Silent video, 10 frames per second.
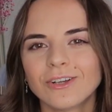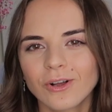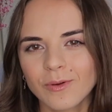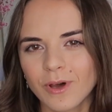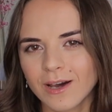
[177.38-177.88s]

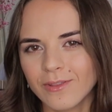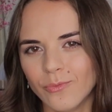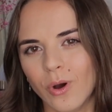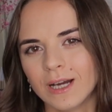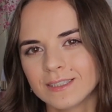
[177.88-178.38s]
talk about the
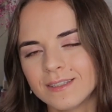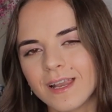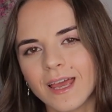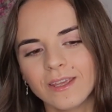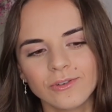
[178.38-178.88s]
wax that
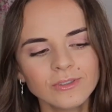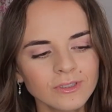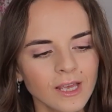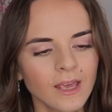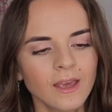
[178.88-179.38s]
I use,
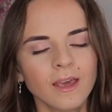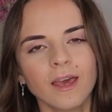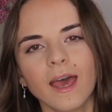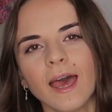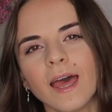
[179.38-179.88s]

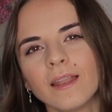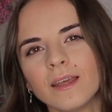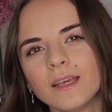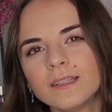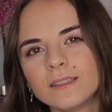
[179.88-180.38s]
and
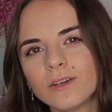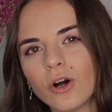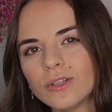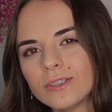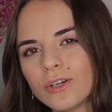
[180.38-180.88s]
it's
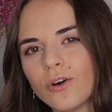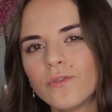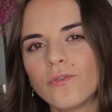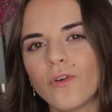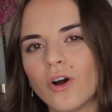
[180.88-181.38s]
also
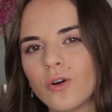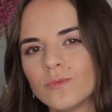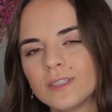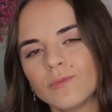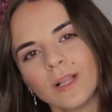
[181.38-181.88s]

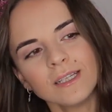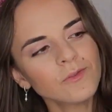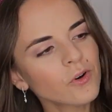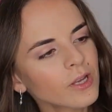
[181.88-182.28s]
from Supplies for